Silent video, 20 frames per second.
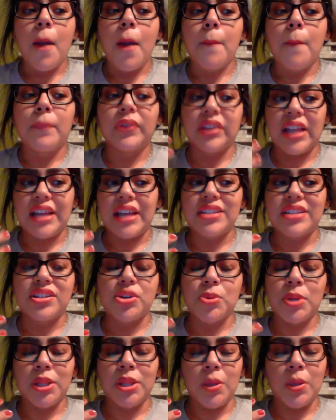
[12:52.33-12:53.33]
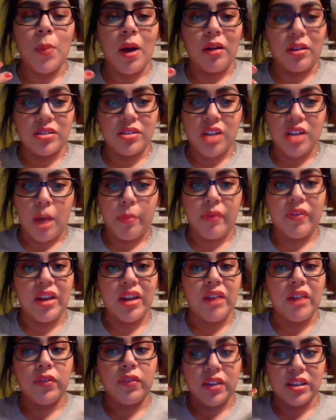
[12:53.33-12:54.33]
blended really well on top of it.
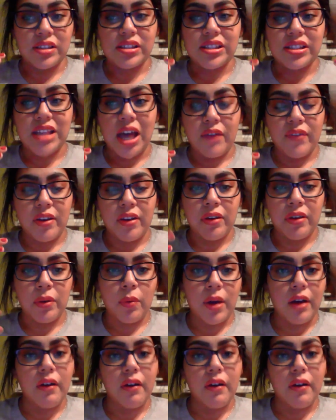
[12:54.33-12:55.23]
Everything sat very well.